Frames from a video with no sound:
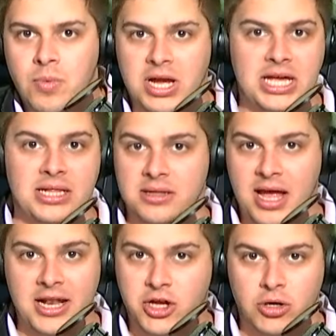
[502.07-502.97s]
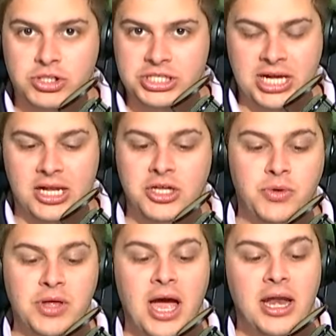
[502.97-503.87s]
Again, the head coach is telling
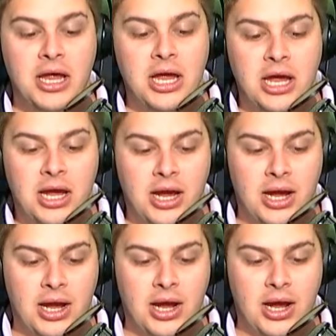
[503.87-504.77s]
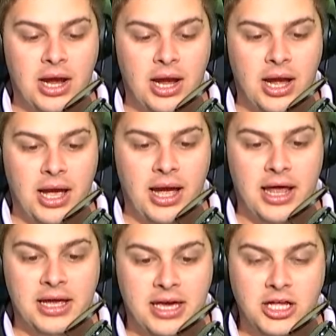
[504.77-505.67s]
you that.
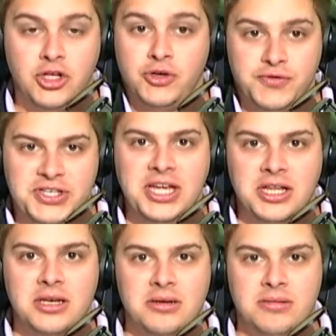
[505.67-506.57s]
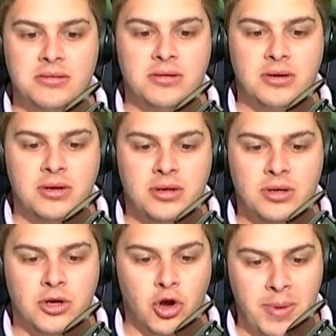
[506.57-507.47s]
And again, you've seen it.
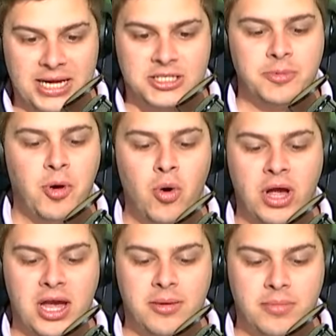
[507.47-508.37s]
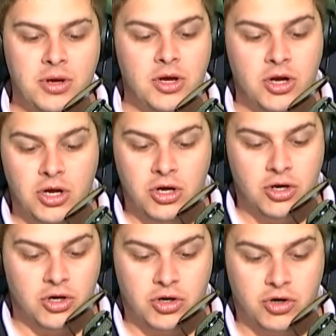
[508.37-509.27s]
Go back to the bowl game.
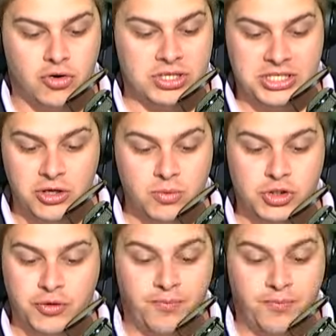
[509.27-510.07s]
Chris Hilton was